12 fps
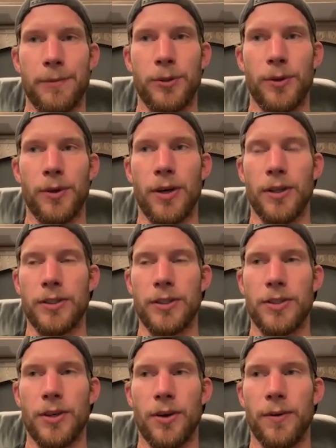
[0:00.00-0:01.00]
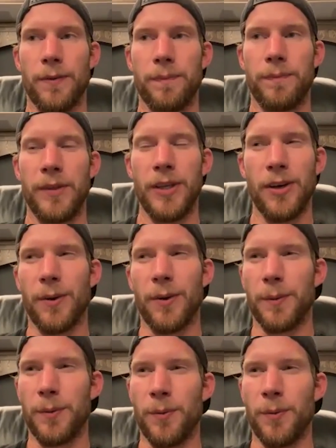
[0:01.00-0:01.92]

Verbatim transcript: through it all, and so you know